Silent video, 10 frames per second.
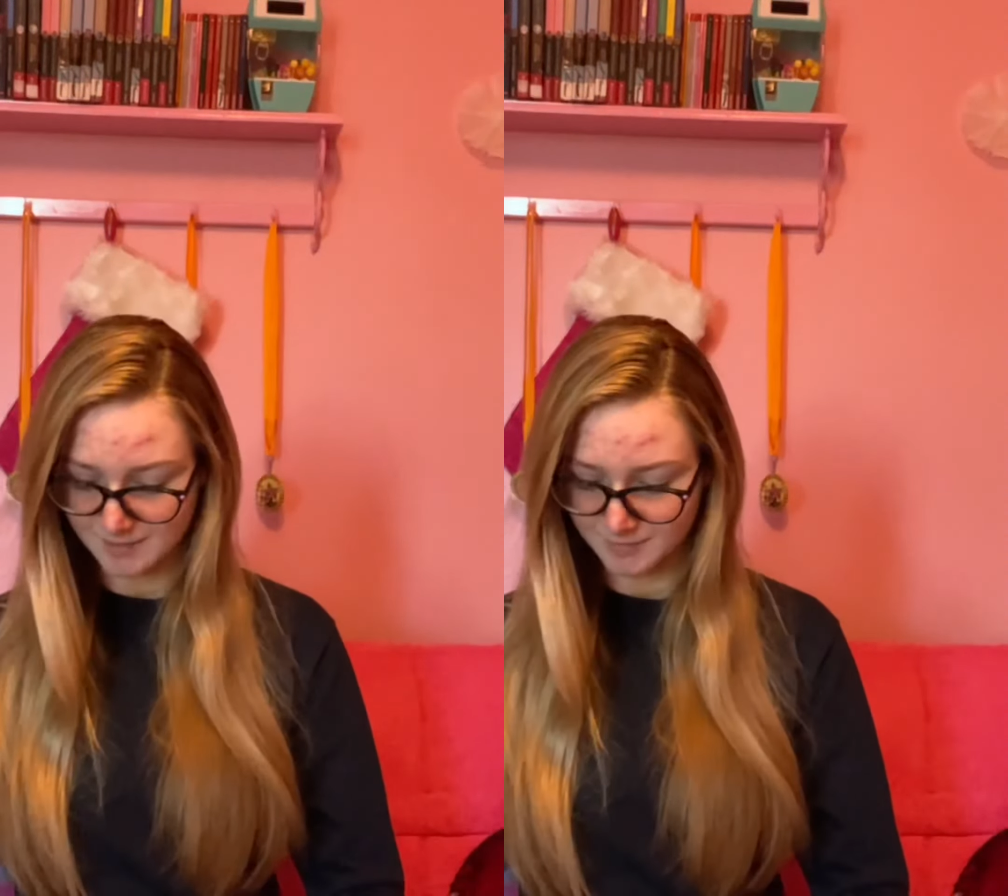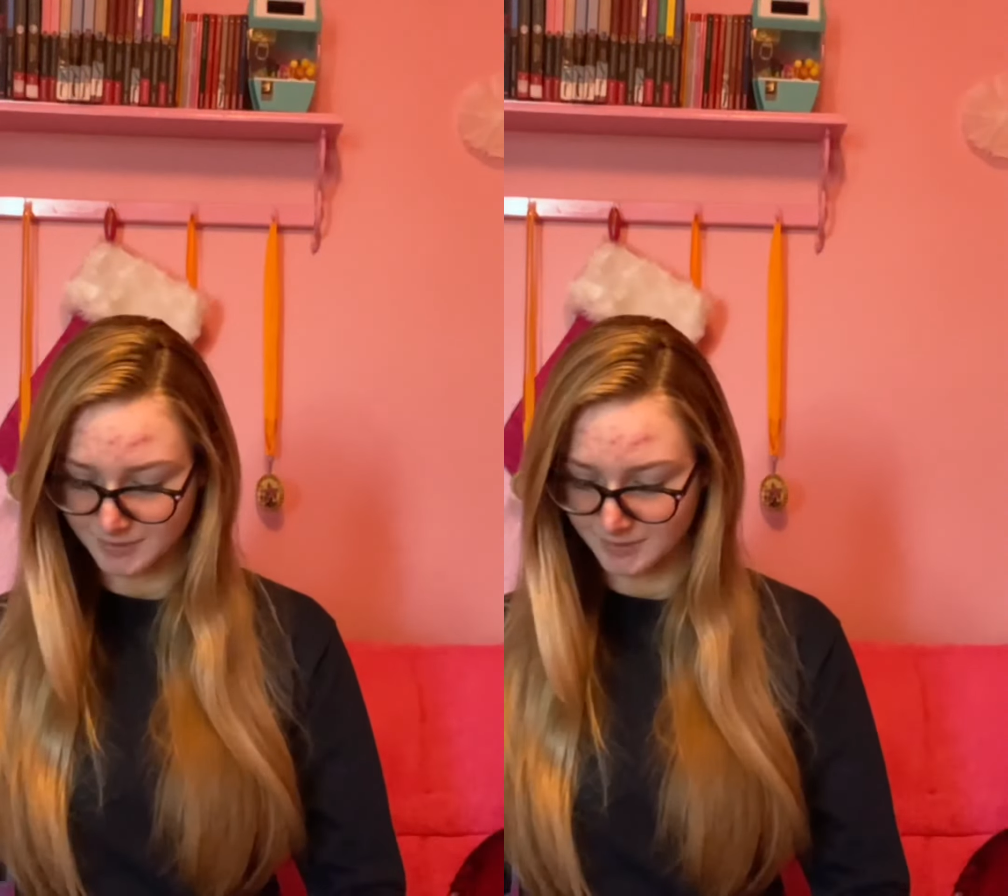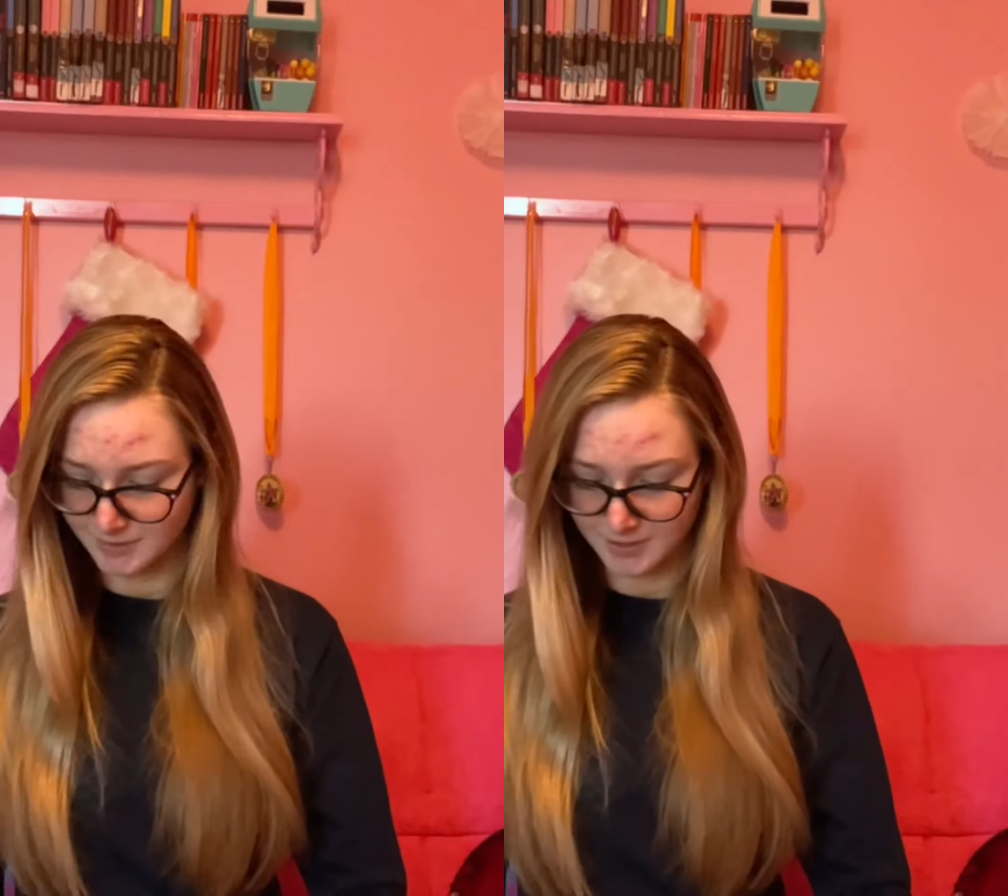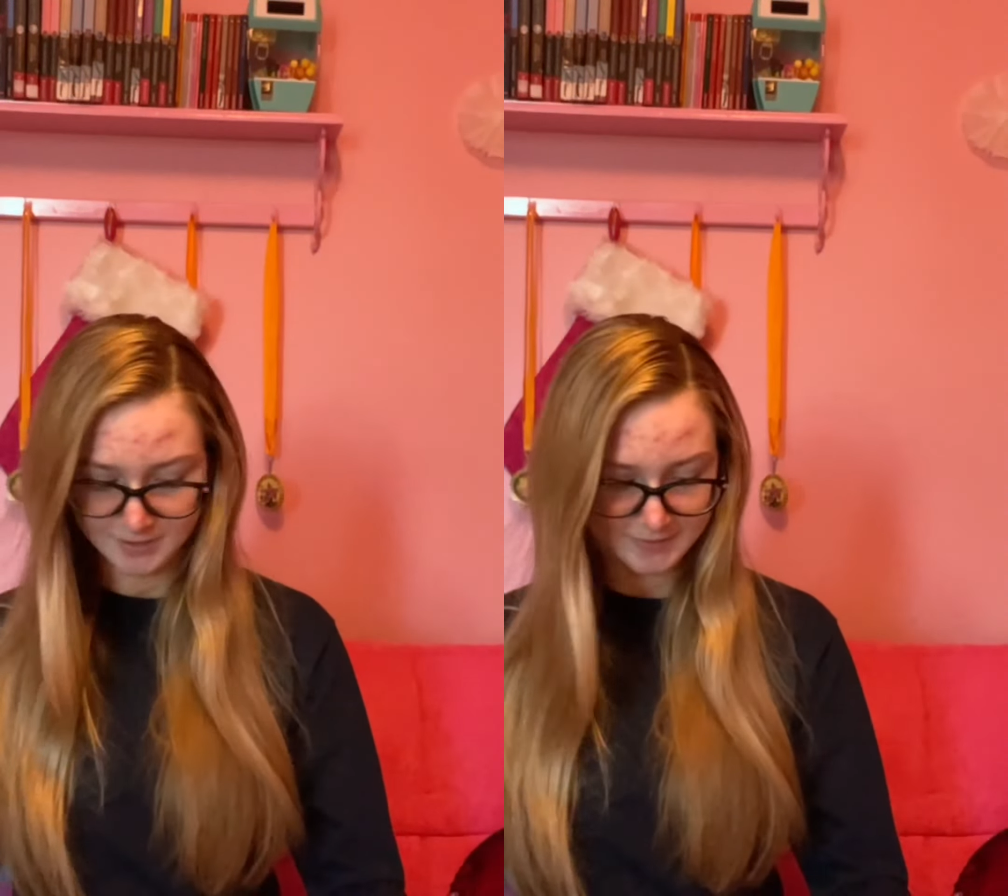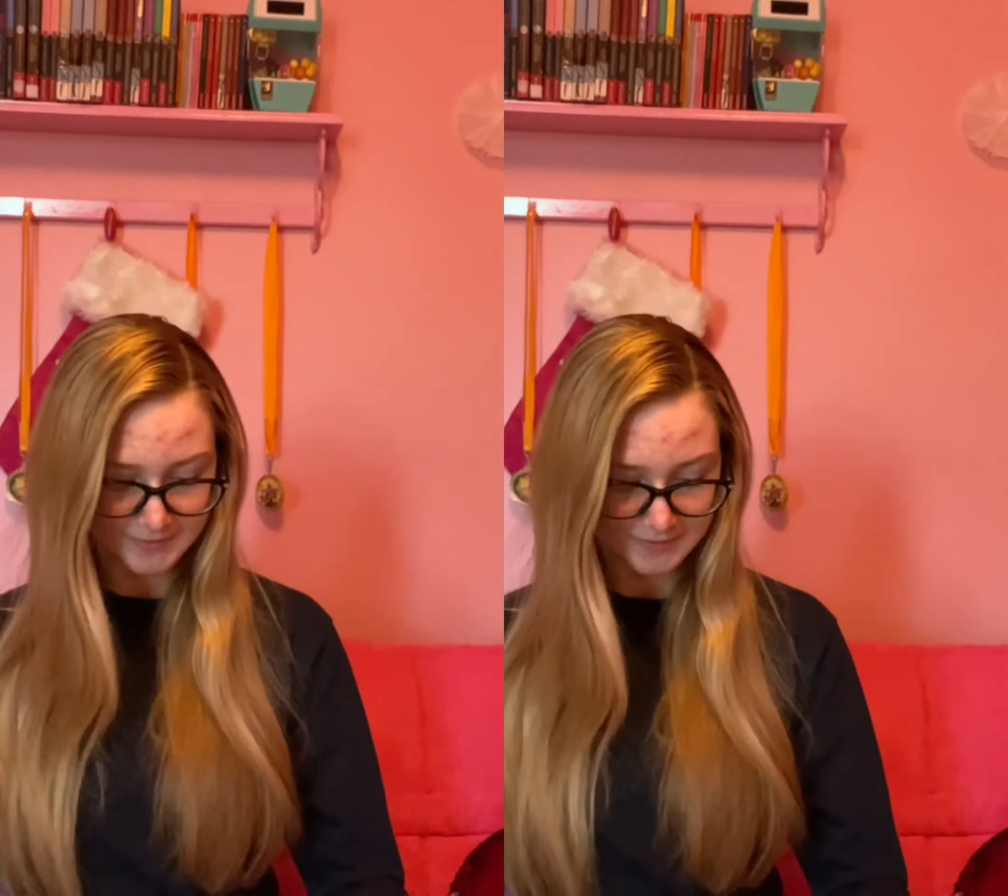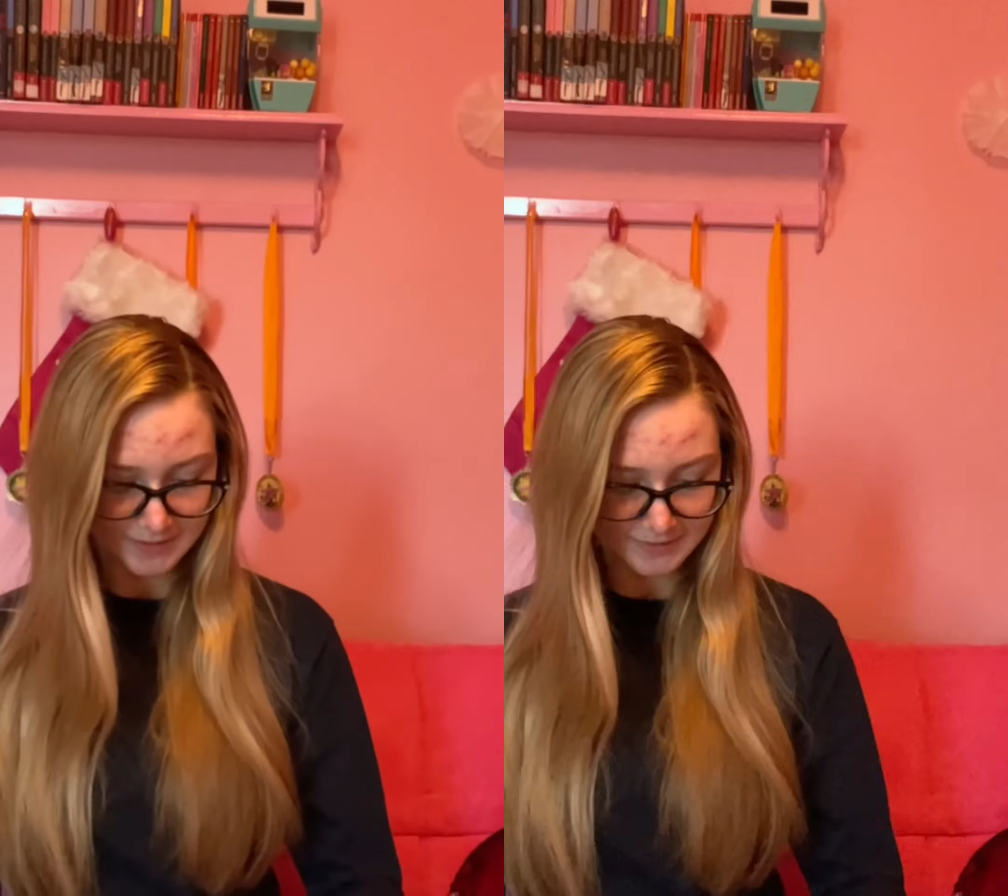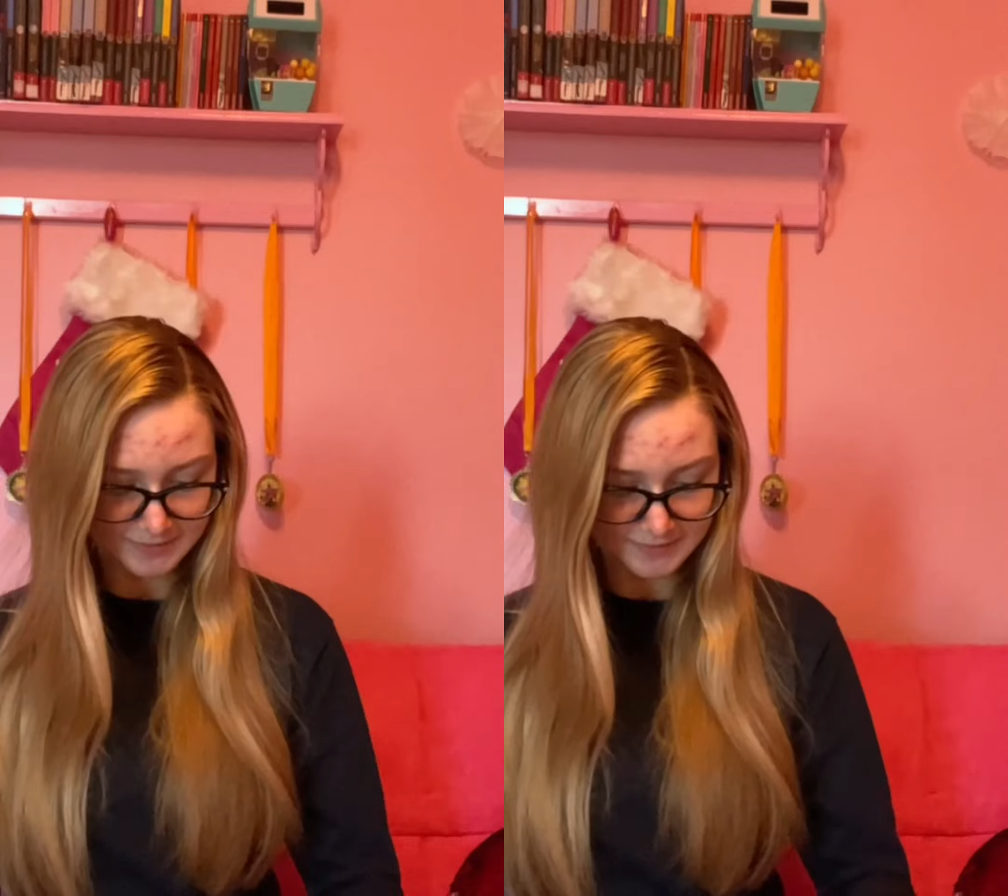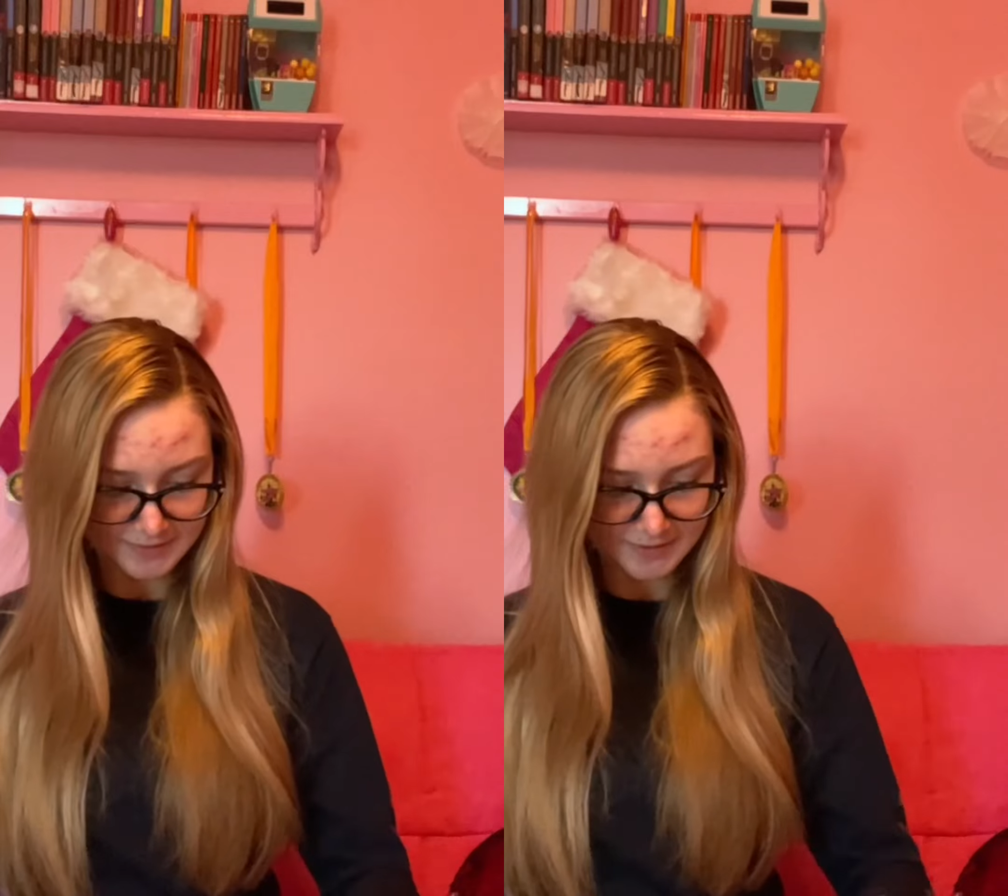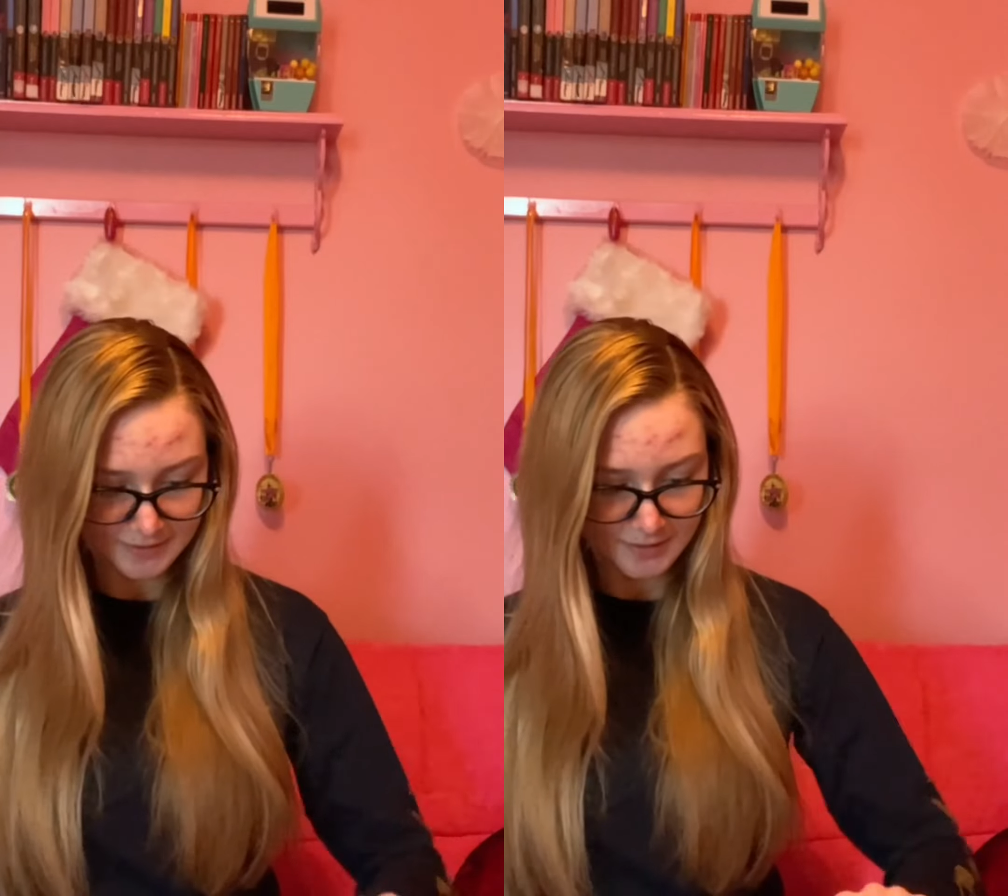number 6, is it?